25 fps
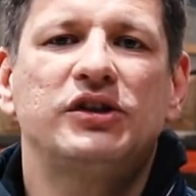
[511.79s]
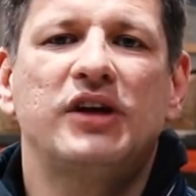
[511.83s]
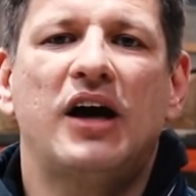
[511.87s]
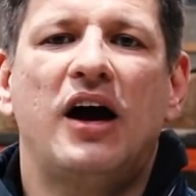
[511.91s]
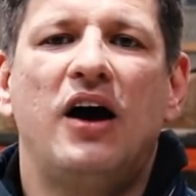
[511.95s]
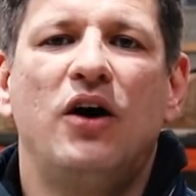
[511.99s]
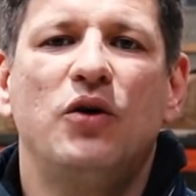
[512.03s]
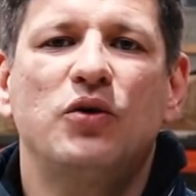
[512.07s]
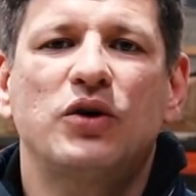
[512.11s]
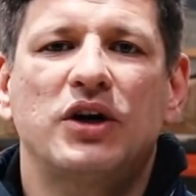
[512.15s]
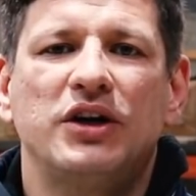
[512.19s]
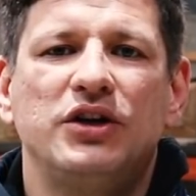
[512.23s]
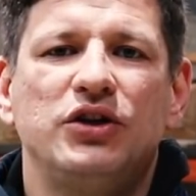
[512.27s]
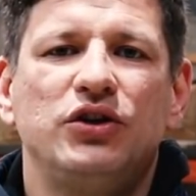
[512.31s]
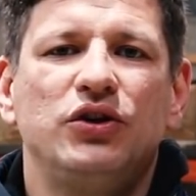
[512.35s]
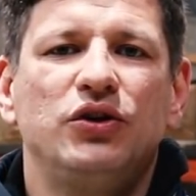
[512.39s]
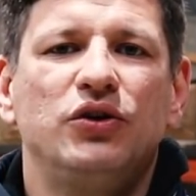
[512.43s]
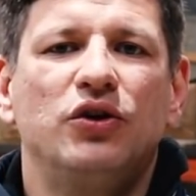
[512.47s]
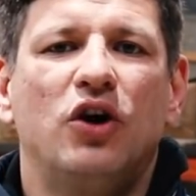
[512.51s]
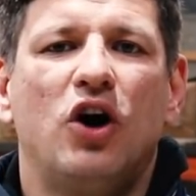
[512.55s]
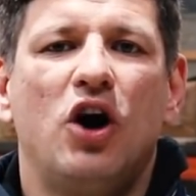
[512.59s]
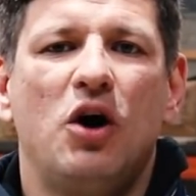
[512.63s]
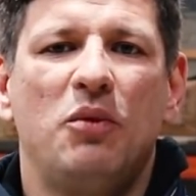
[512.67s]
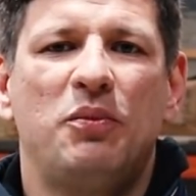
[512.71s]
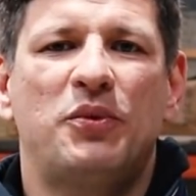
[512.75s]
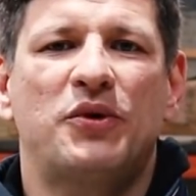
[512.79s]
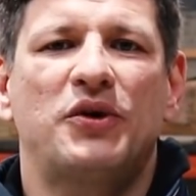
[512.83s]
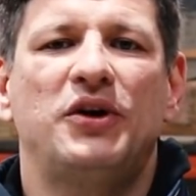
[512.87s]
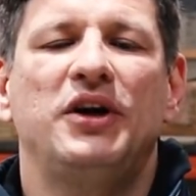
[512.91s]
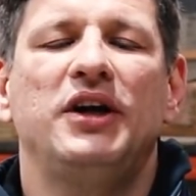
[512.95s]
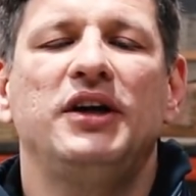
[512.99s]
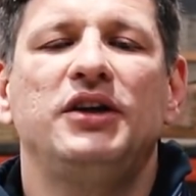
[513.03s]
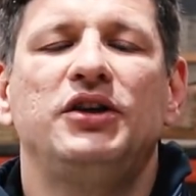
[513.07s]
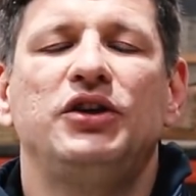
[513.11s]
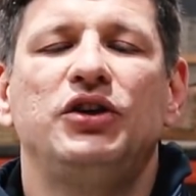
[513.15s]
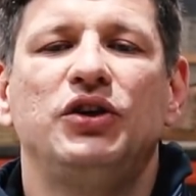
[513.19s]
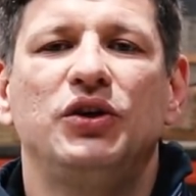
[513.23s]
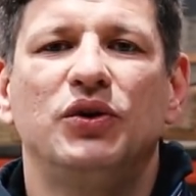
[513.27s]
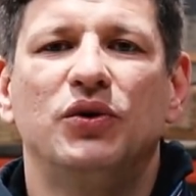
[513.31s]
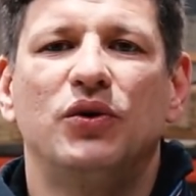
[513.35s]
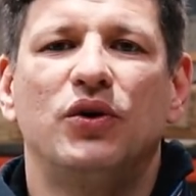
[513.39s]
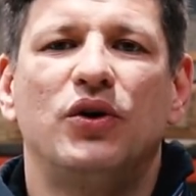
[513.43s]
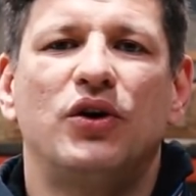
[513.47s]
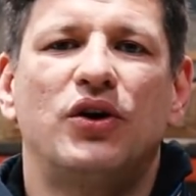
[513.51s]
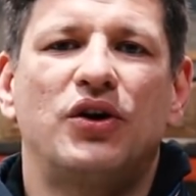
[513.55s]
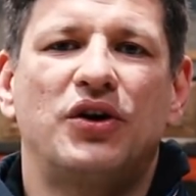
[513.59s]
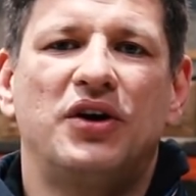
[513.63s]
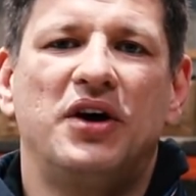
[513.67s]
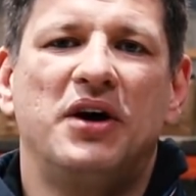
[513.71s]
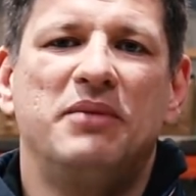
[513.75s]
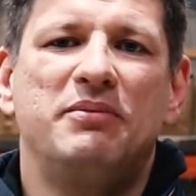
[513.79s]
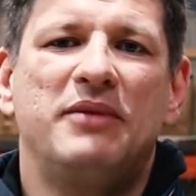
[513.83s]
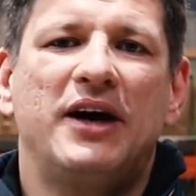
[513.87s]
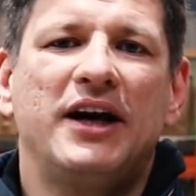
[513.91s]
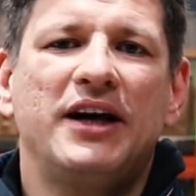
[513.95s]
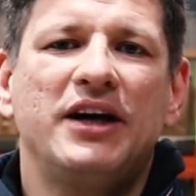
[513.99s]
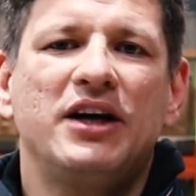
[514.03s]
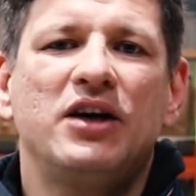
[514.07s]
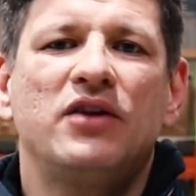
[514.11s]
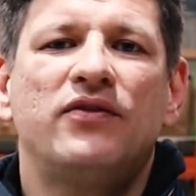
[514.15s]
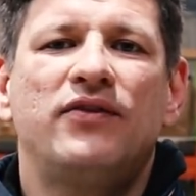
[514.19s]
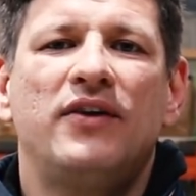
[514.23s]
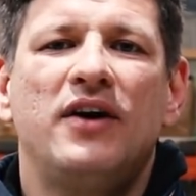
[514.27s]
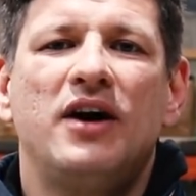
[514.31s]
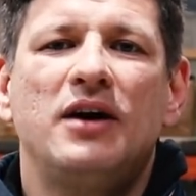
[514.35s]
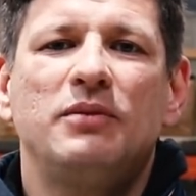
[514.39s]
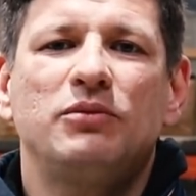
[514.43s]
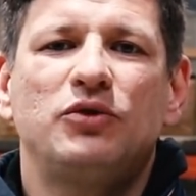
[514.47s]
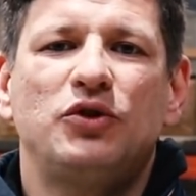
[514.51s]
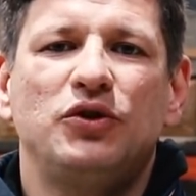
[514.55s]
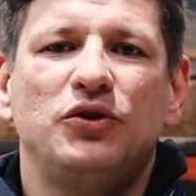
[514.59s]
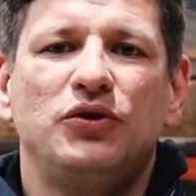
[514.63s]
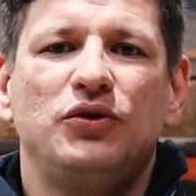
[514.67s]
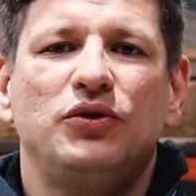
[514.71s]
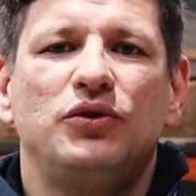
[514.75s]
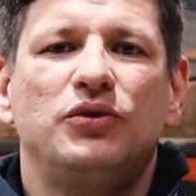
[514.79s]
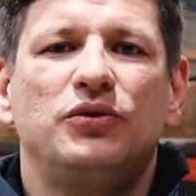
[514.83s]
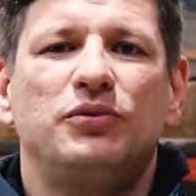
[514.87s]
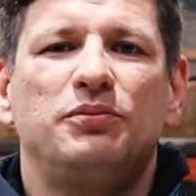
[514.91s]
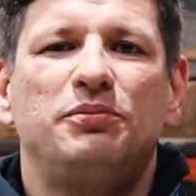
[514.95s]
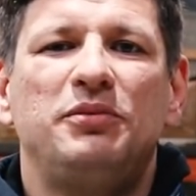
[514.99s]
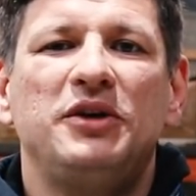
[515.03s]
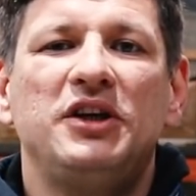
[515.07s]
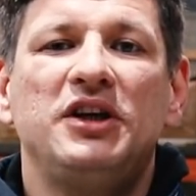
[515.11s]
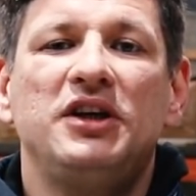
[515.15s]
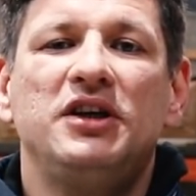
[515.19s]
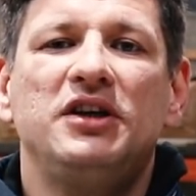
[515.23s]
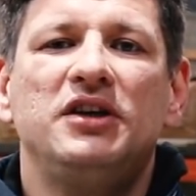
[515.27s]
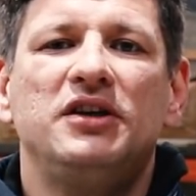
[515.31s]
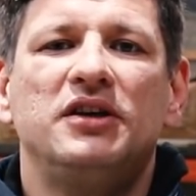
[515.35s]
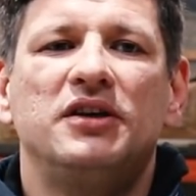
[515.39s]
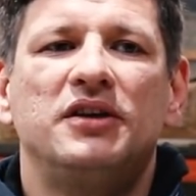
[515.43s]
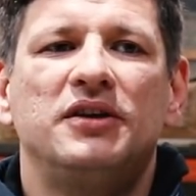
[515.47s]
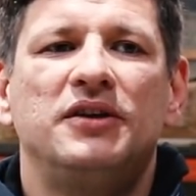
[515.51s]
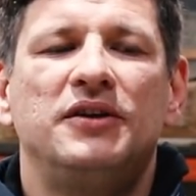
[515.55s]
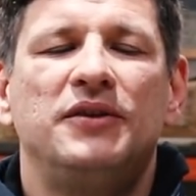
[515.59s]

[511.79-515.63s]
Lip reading: How can you operate your mining farm to be